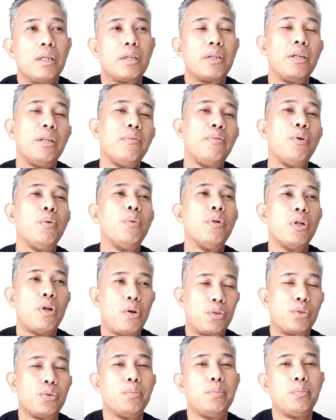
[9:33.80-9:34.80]
The grid view
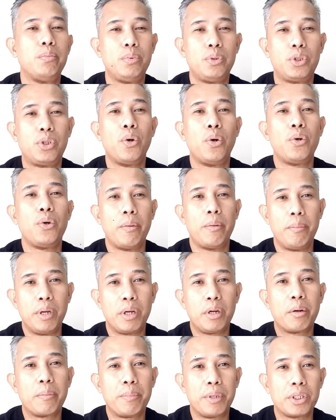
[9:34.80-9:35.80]
will also show you a
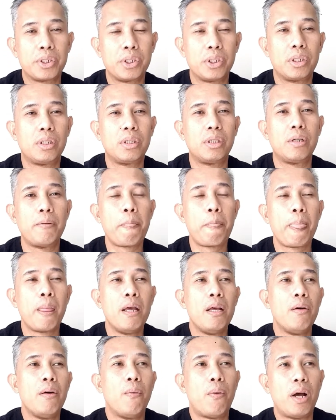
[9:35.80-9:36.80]
bigger picture,
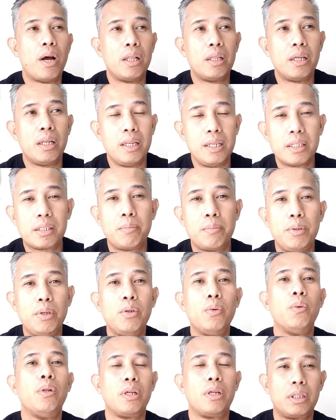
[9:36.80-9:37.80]
while the list
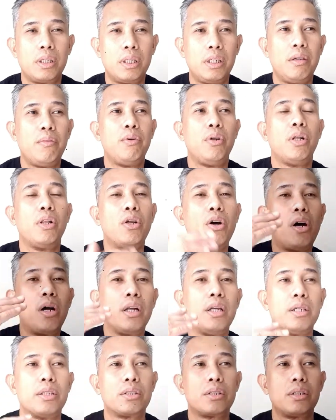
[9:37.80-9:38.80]
view will give you a
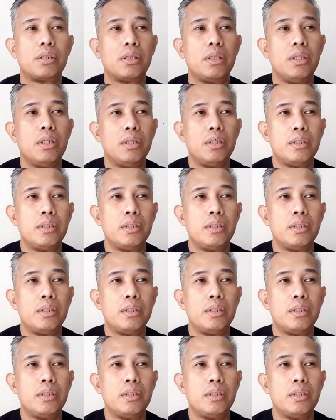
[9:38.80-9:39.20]
long list.